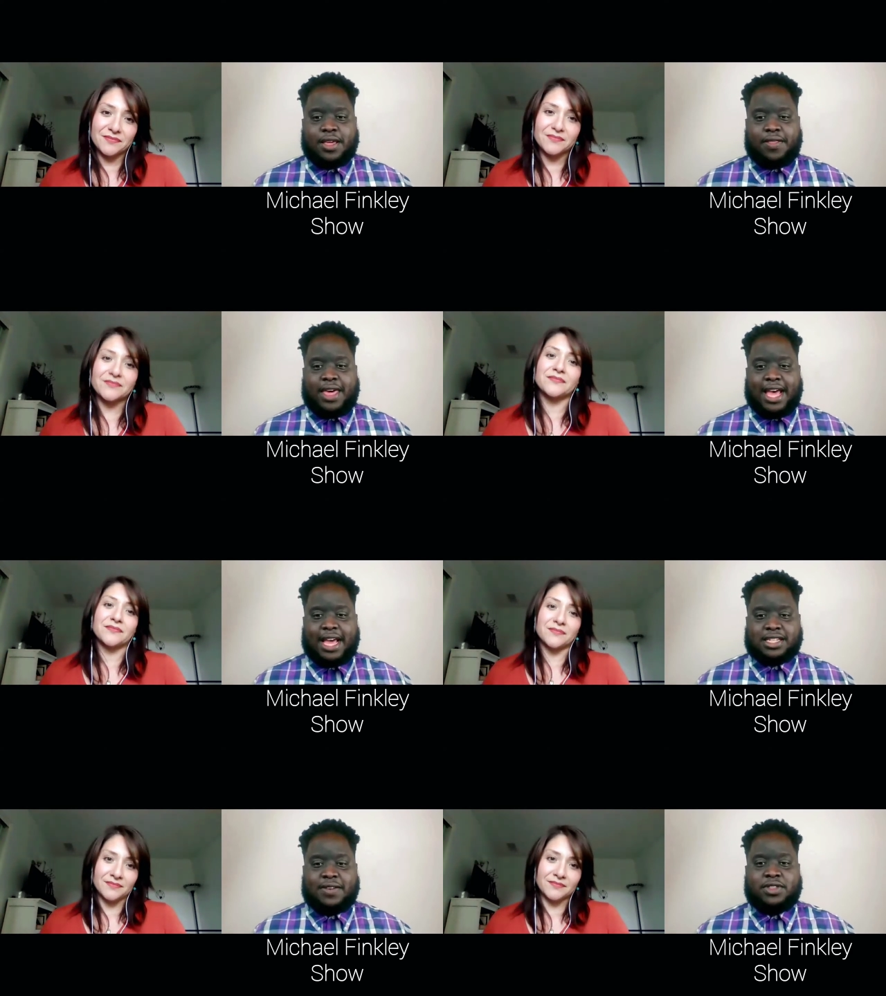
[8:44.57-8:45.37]

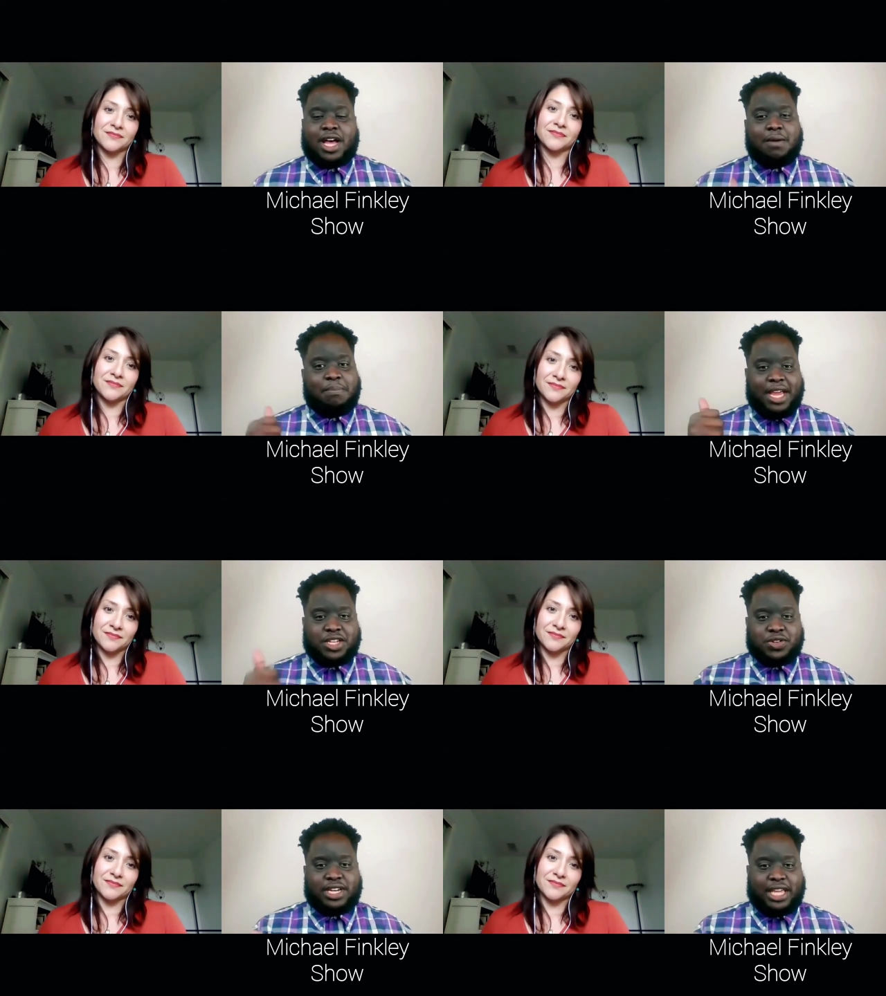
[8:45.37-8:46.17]
Speaker 1: that even though I
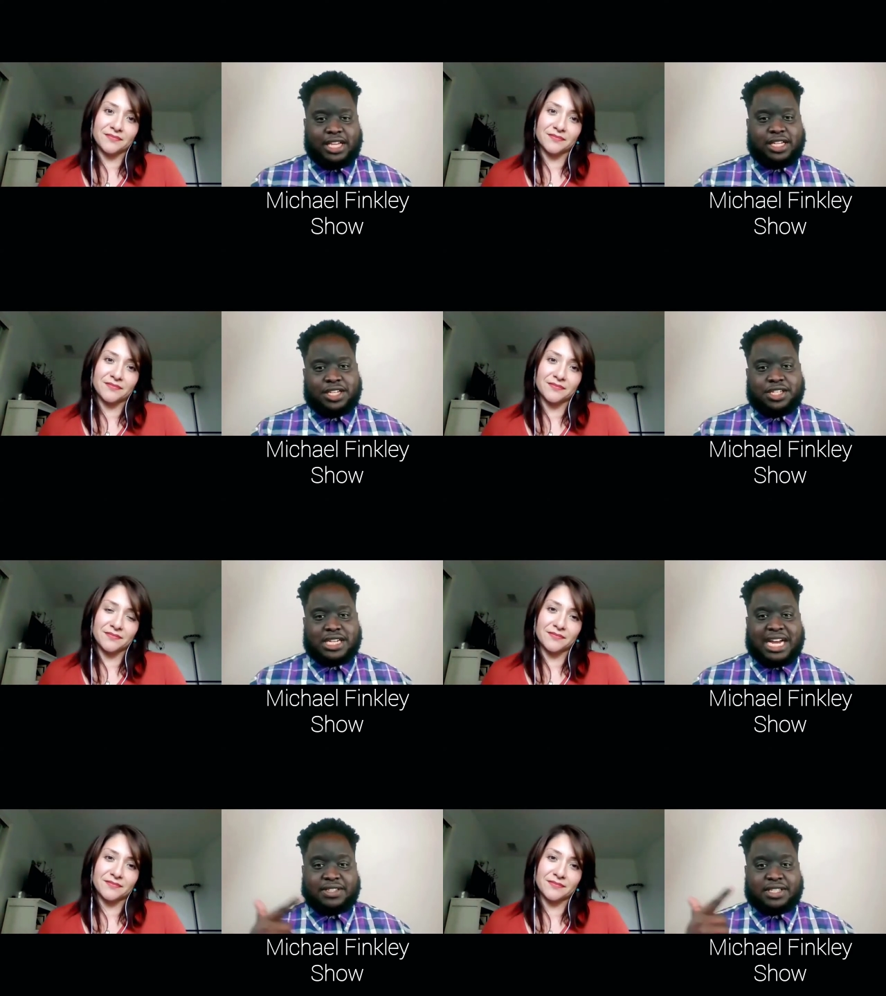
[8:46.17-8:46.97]
majored in English,
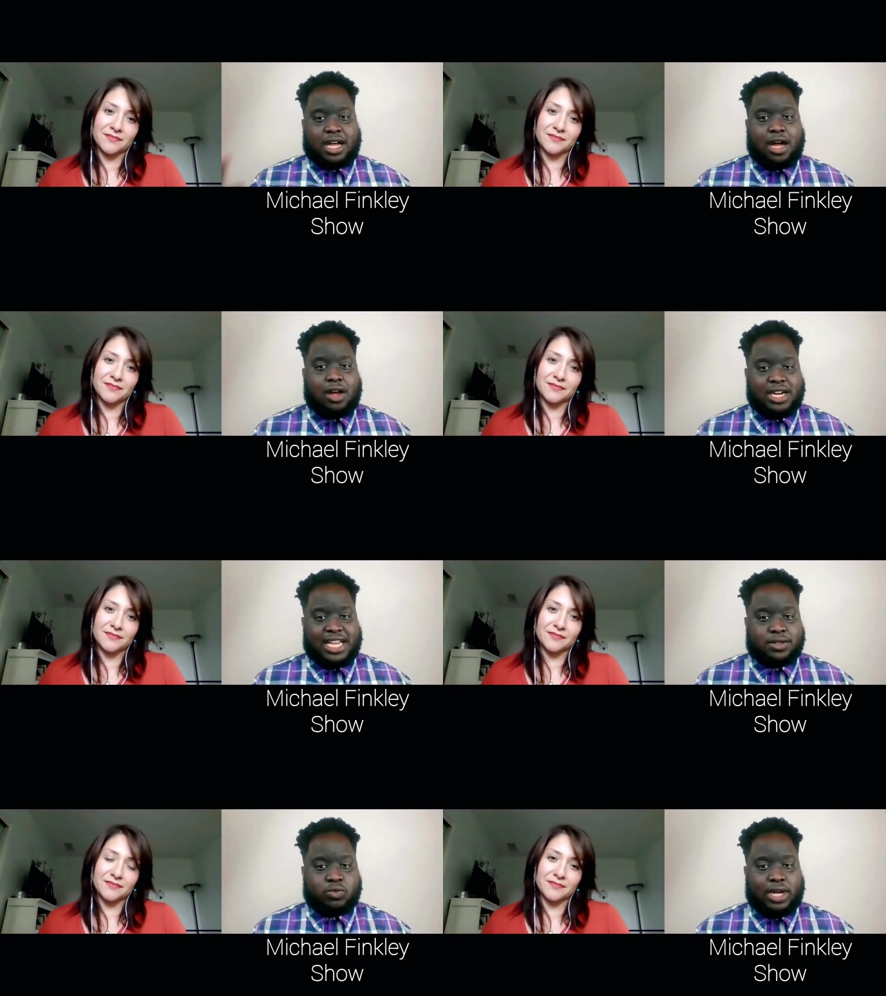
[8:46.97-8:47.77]
I've taught it
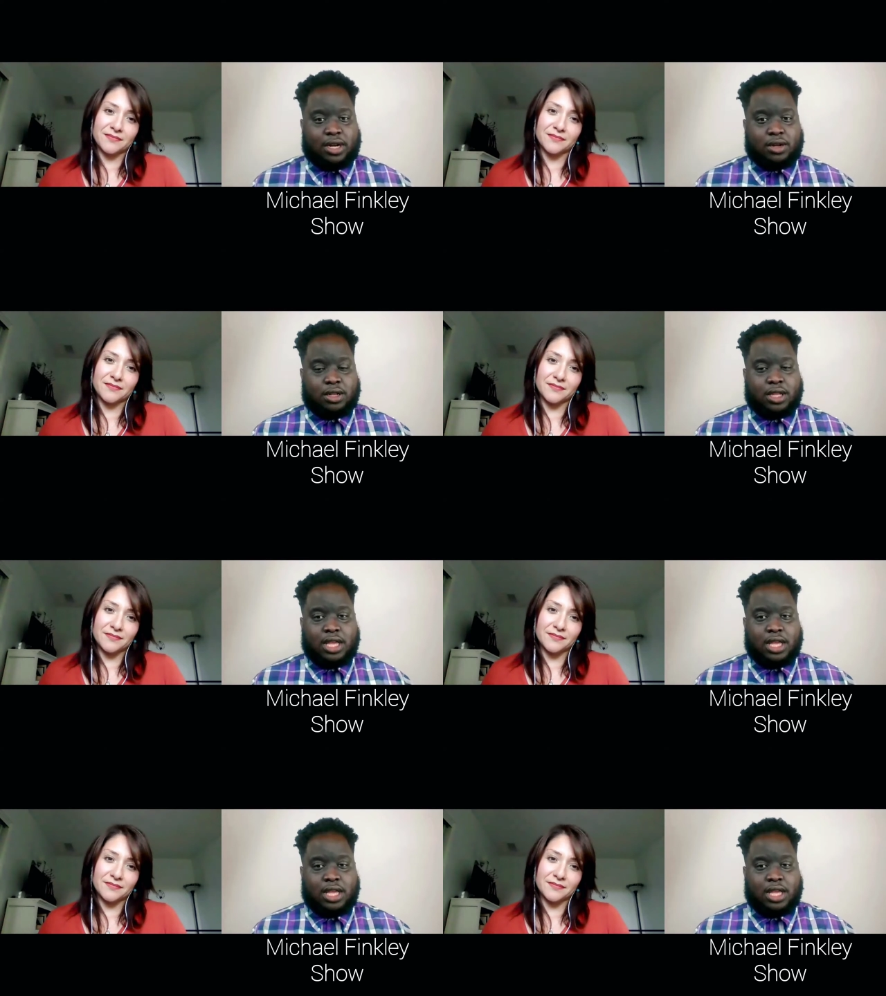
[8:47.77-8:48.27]
as well.